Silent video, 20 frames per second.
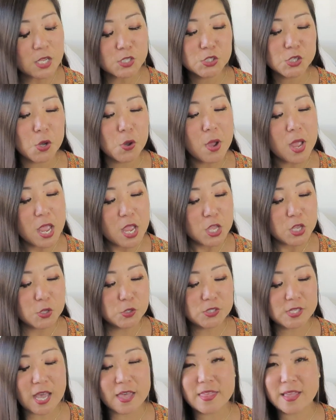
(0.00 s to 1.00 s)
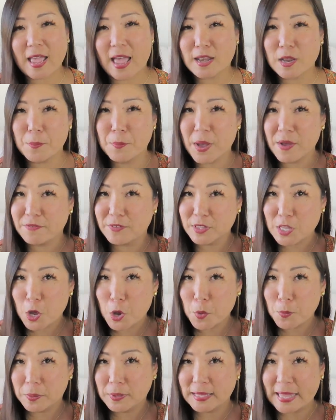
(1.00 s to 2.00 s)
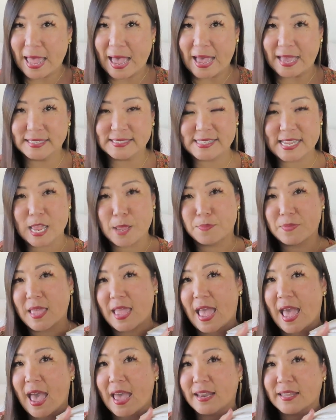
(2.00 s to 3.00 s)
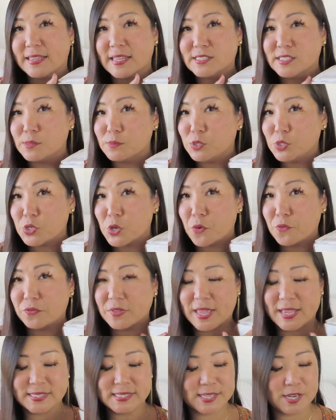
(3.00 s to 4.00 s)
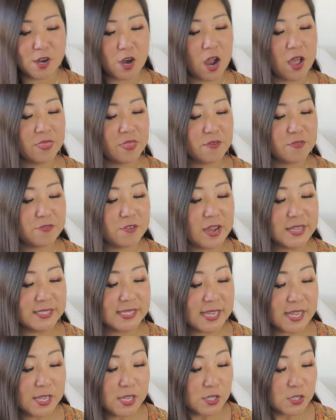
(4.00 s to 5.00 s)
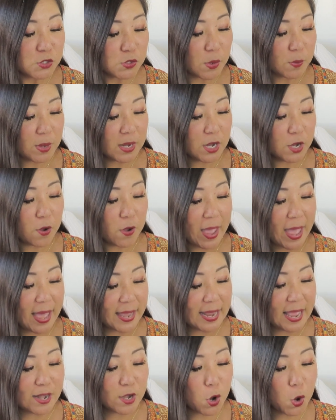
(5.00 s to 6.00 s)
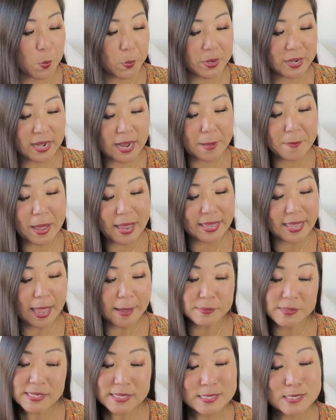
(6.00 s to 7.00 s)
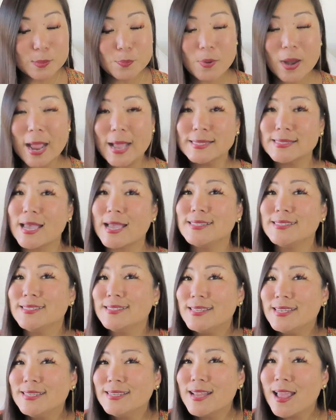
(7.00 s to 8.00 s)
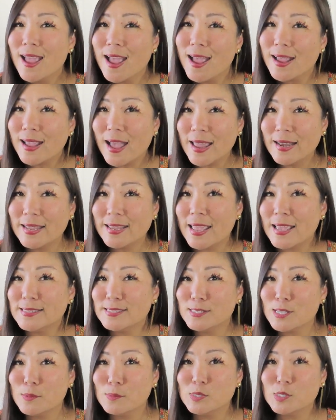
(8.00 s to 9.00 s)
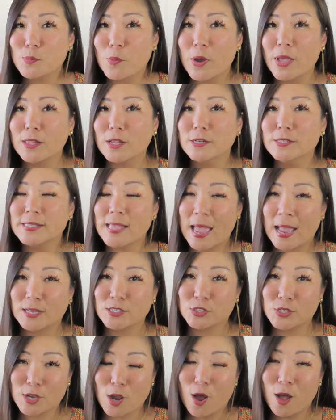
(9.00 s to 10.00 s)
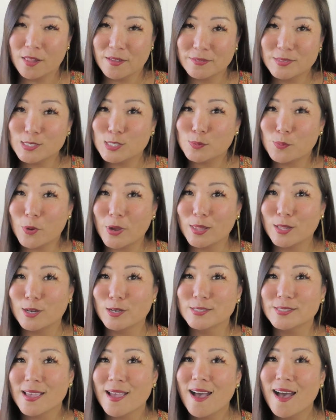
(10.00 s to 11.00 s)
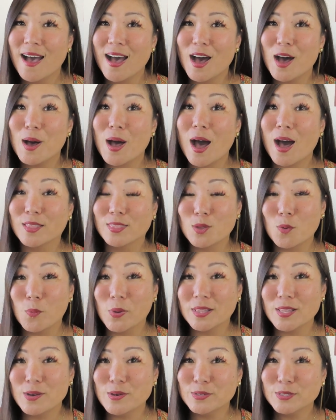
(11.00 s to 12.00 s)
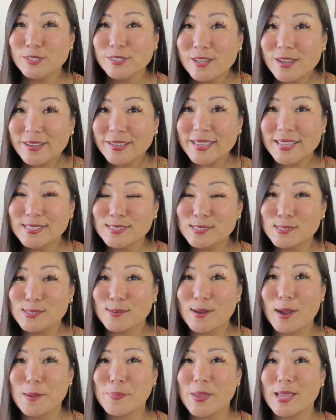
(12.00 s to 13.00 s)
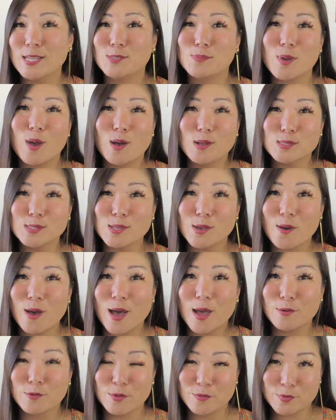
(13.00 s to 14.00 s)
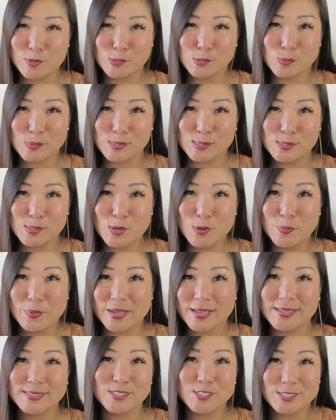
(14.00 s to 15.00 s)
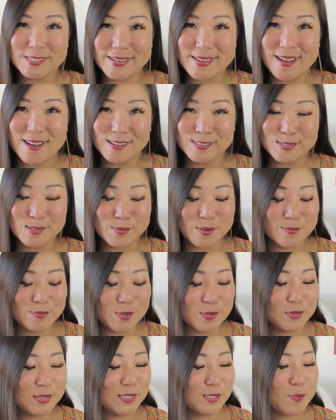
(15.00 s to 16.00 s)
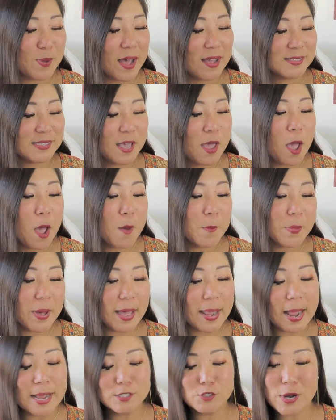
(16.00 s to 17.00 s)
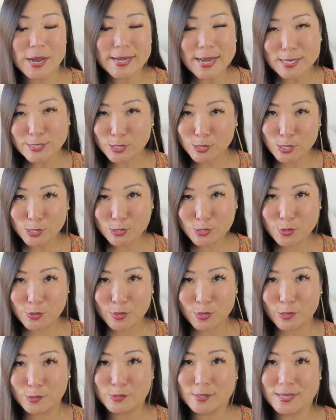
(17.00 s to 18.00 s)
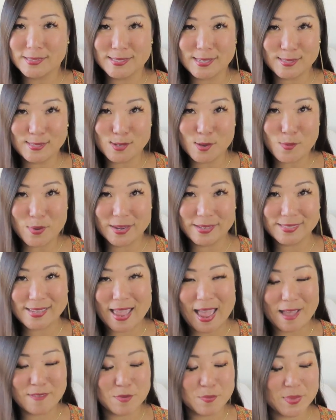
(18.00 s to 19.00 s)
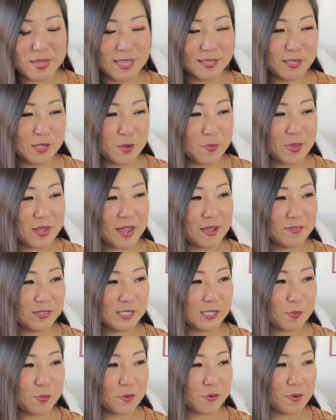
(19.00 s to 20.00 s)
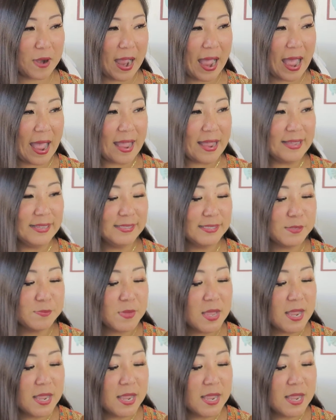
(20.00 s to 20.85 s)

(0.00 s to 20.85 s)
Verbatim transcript: So you saw the kind of buffalo plaid tape they had and then some snowflakes here on the front. So I'm gonna go ahead and open it up. I kept it a surprise. I did kind of get some spoilers, actually all of the spoilers, uh, on the Willow Nook Instagram page, but also on Reviews with Sue because she also reviewed this box. But I tried not to look too close because I still wanted to have it be a little bit of a surprise.